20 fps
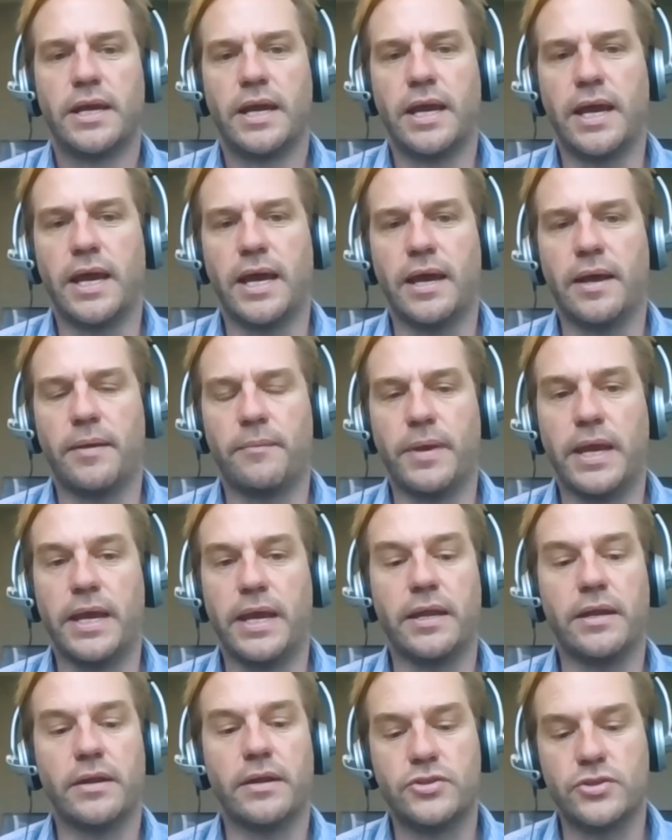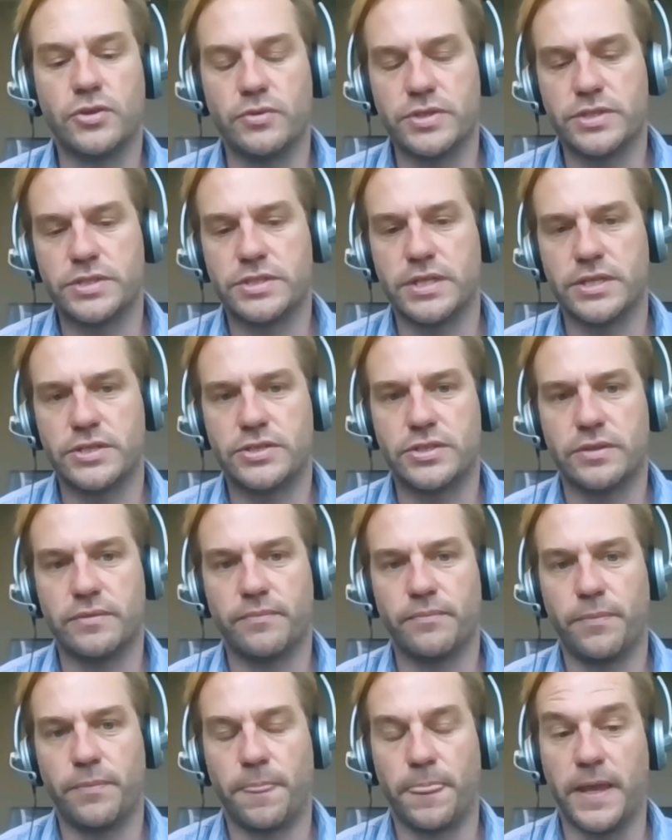um, in a
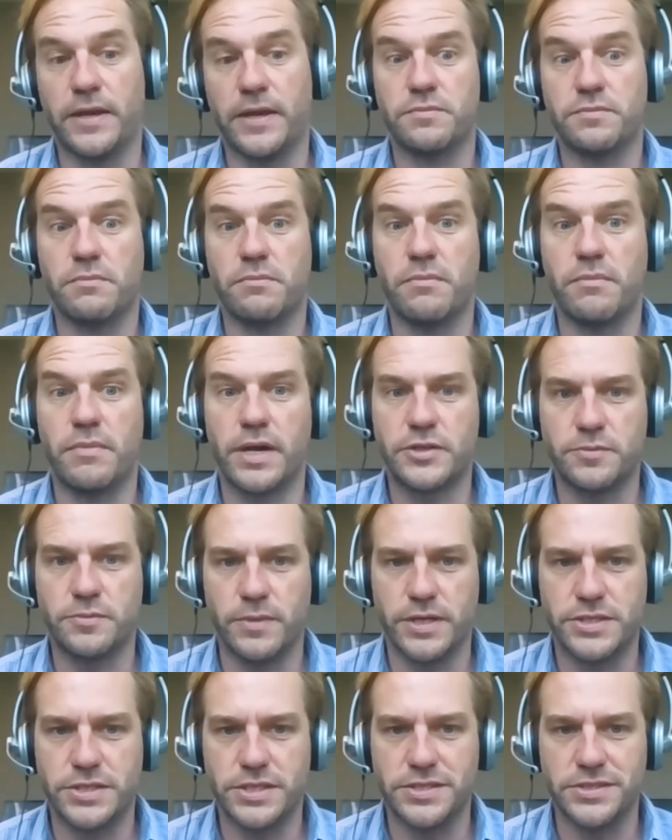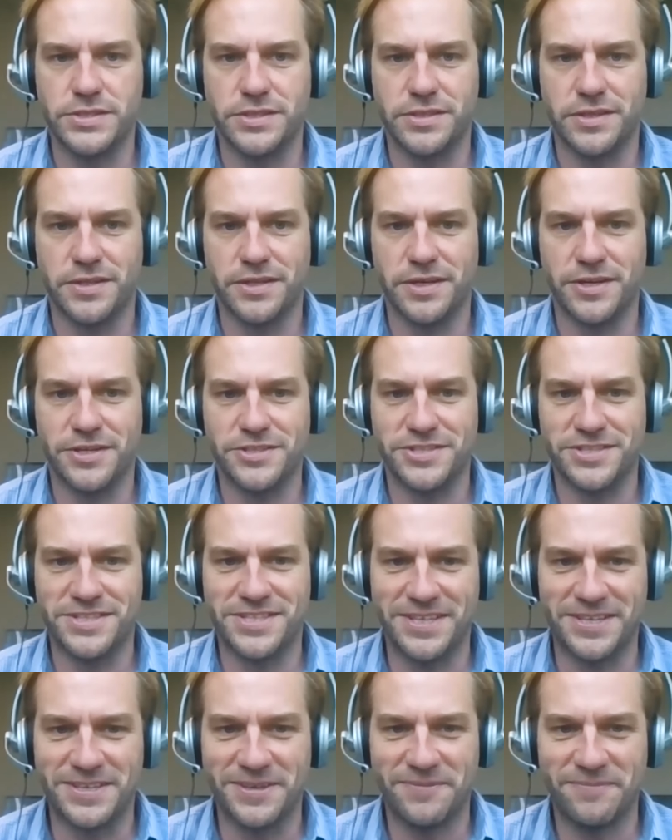jurisdiction that is much, much easier than
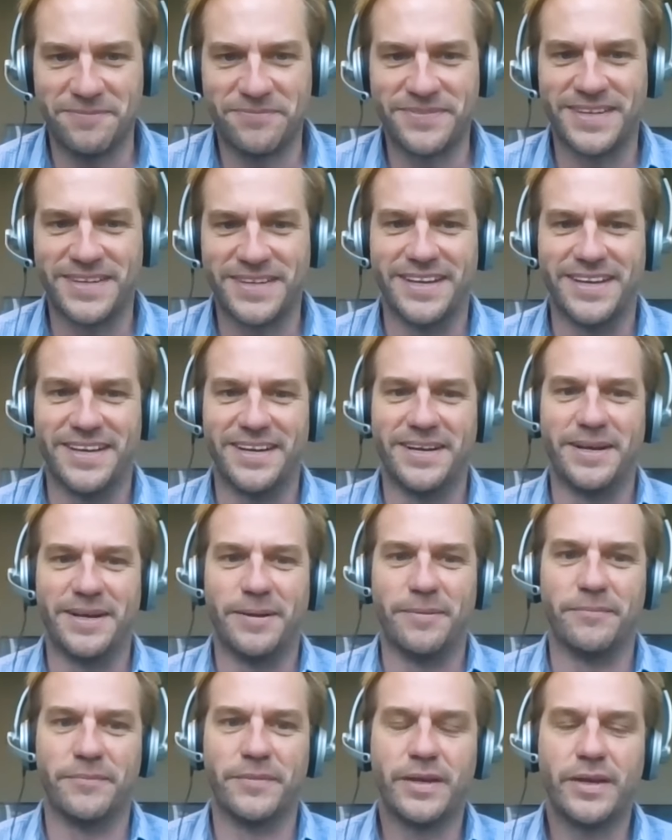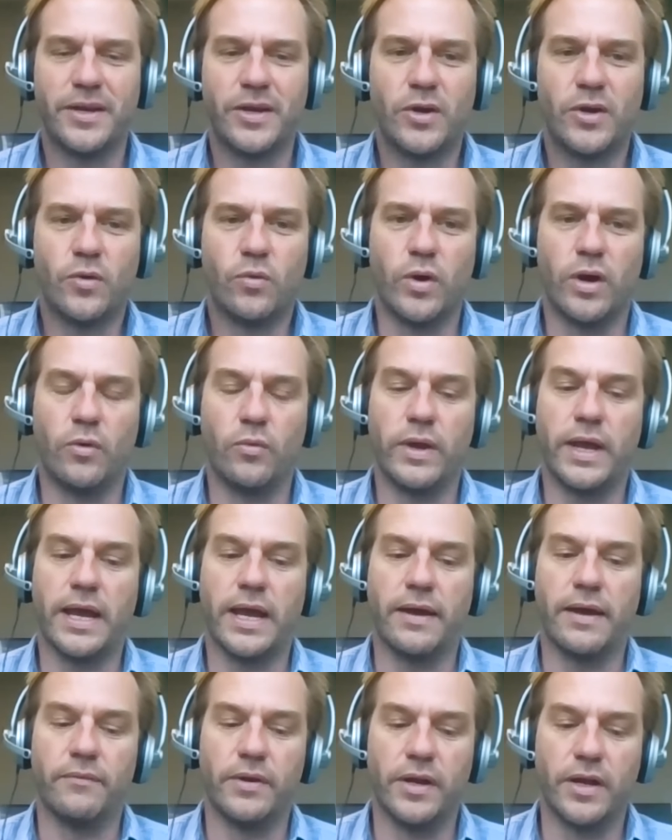Argentina, um, where we
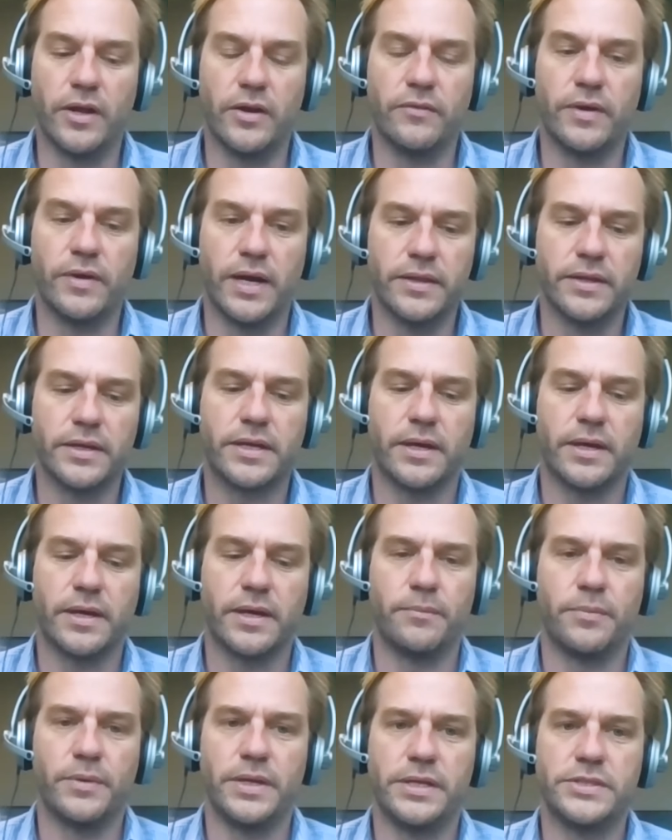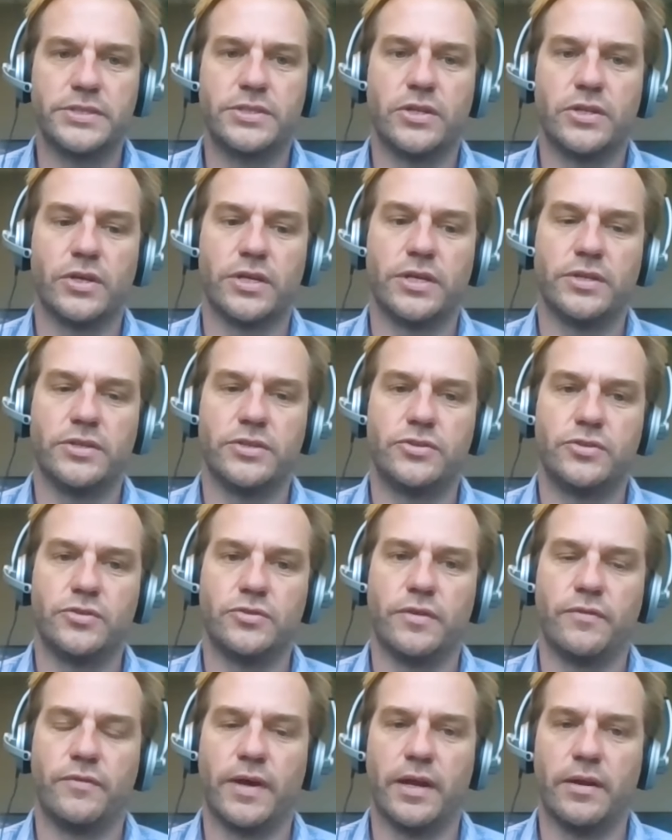have a lot of other companies looking to
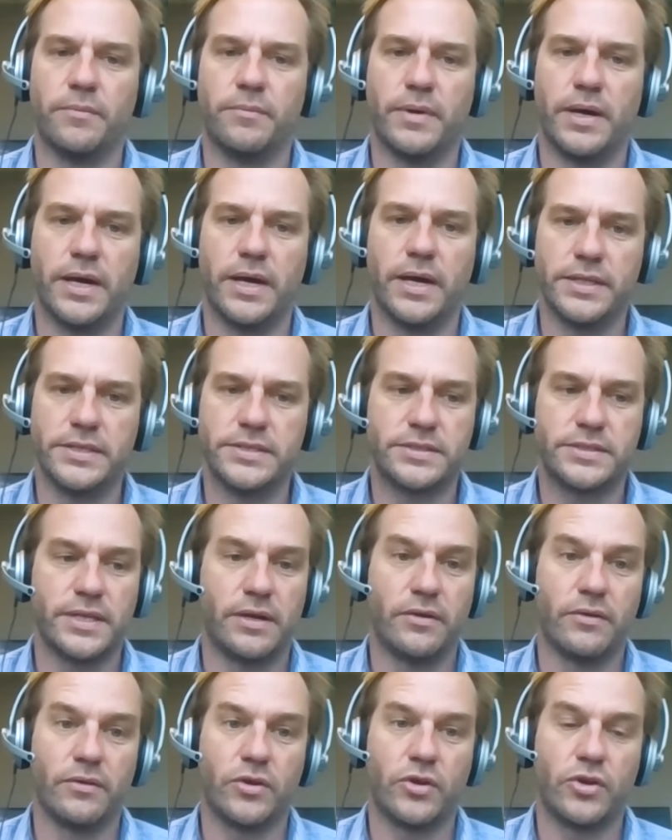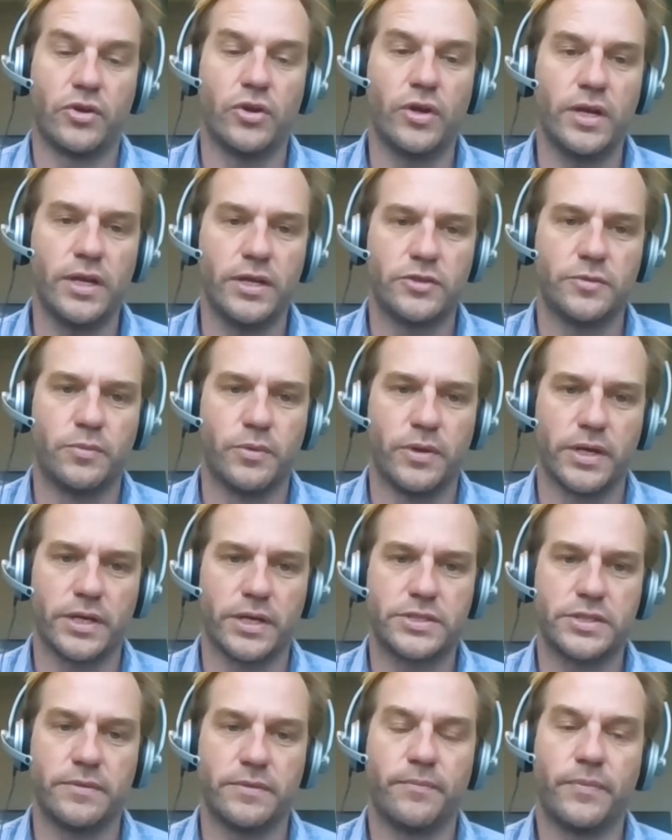develop mines that are going into
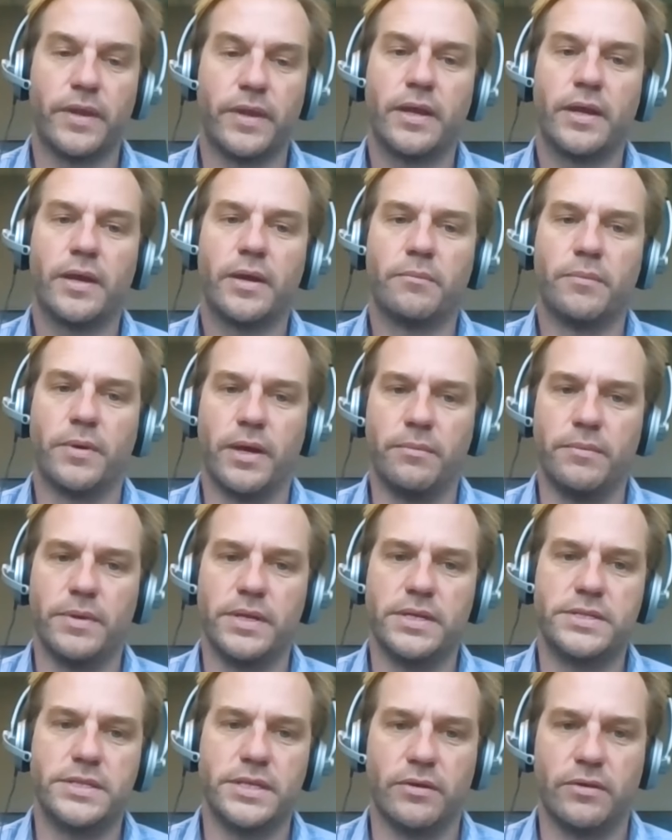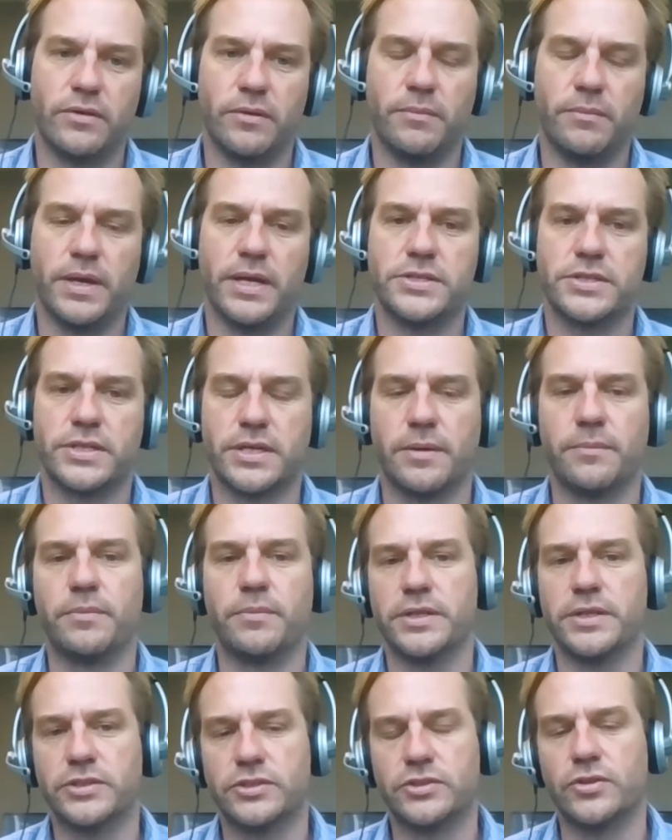production by mid-tier and major
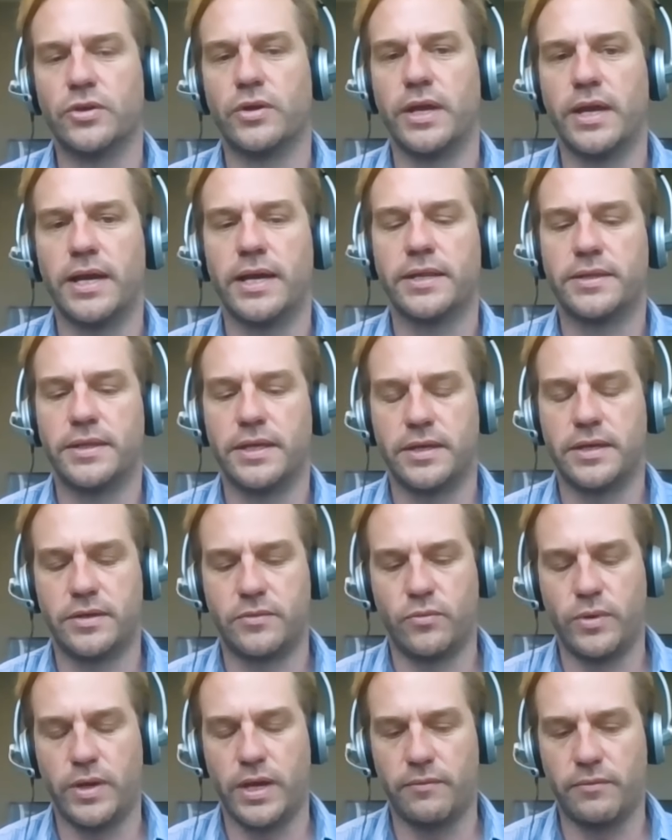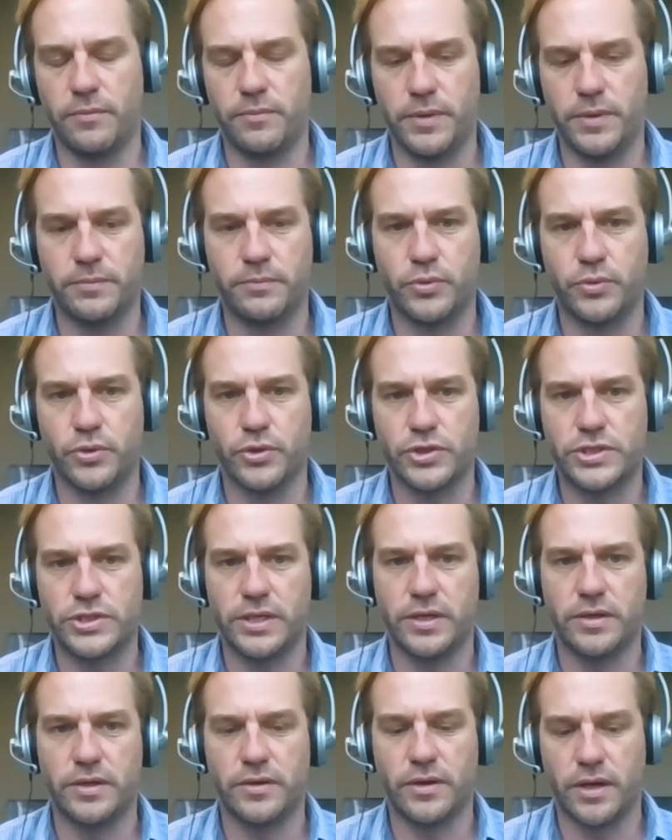companies. So yeah, I think we have a big push
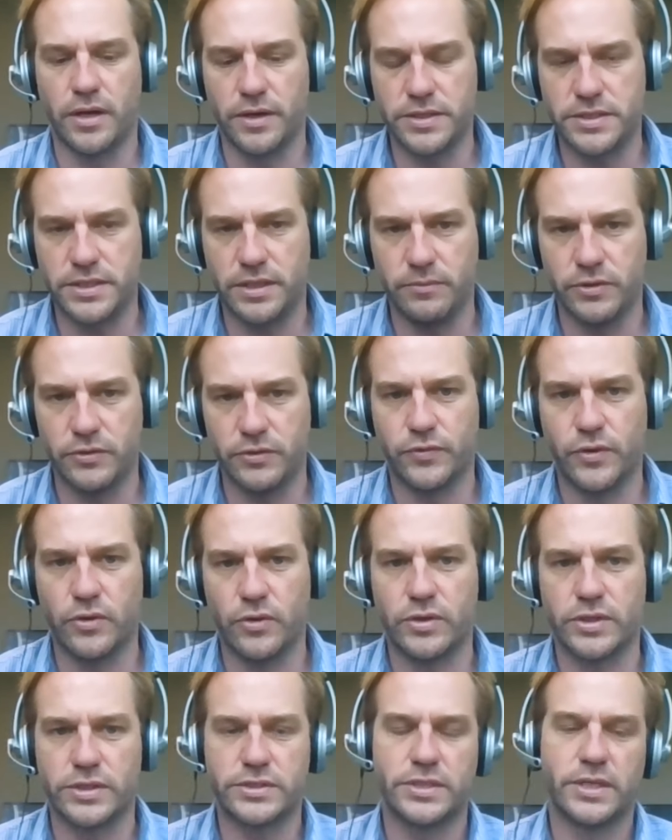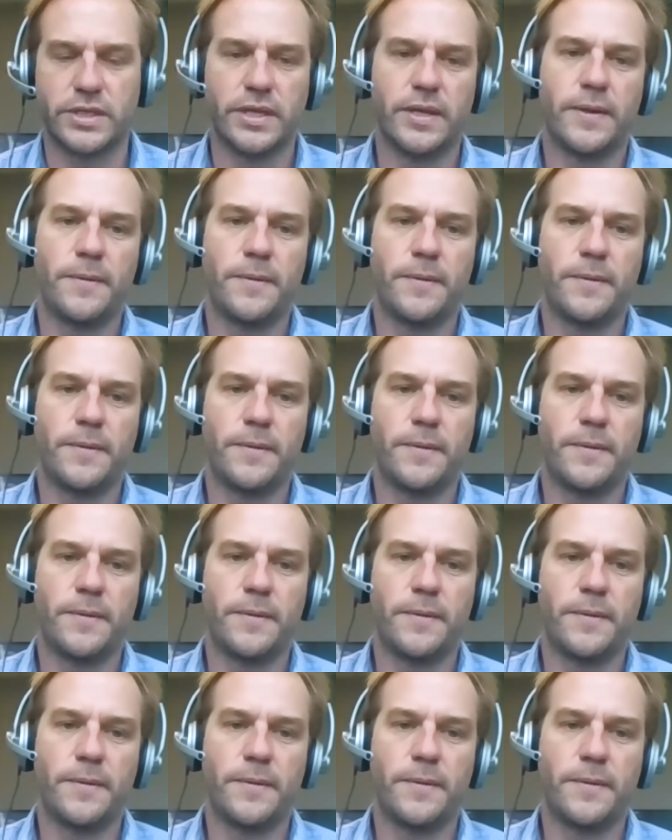here. Our team is focused